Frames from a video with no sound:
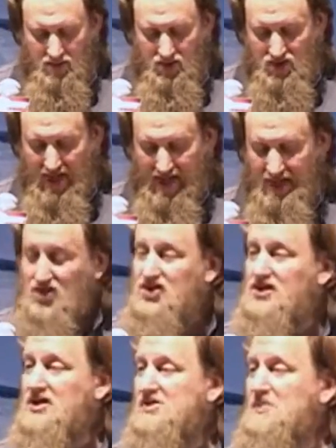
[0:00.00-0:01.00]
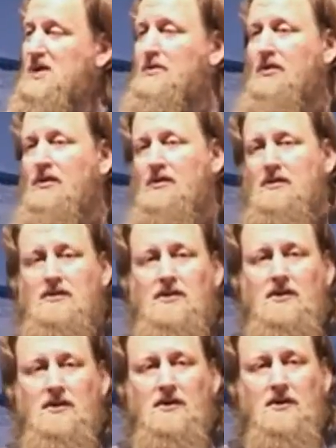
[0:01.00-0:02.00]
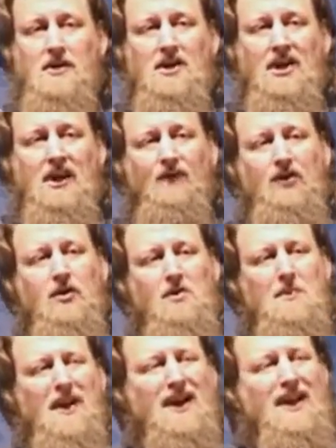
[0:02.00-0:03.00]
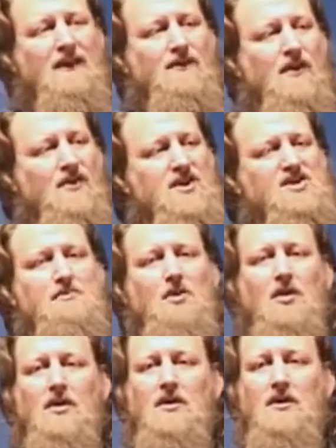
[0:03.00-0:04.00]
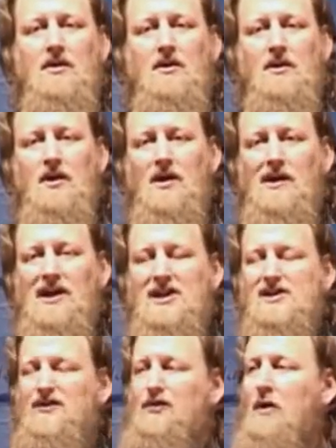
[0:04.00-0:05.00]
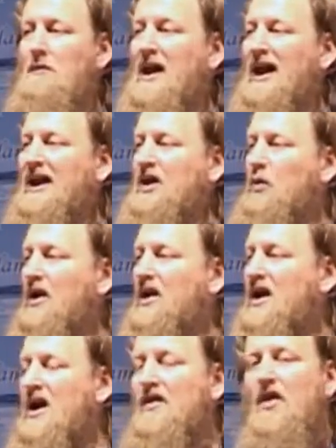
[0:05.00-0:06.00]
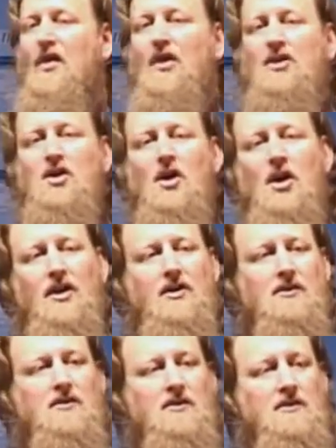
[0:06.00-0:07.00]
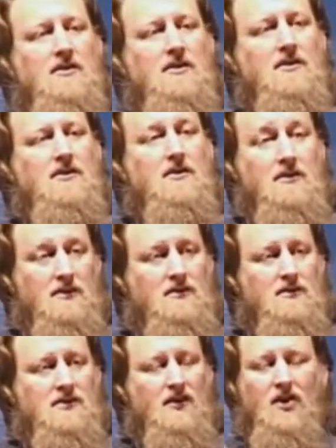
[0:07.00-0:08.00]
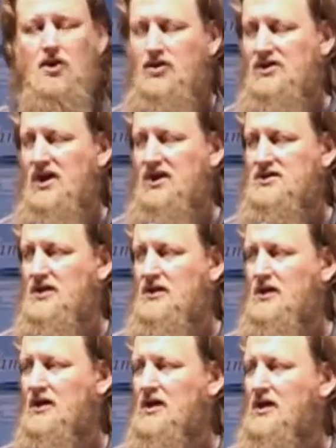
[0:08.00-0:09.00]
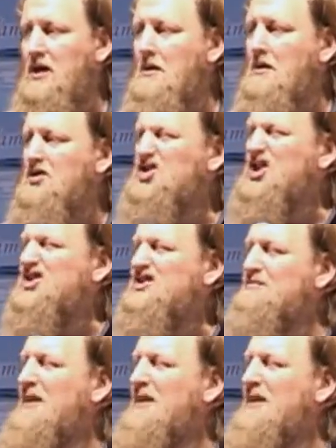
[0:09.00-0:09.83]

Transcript: challenged these people. If you believe that this book is from anyone other than God, than the Creator, just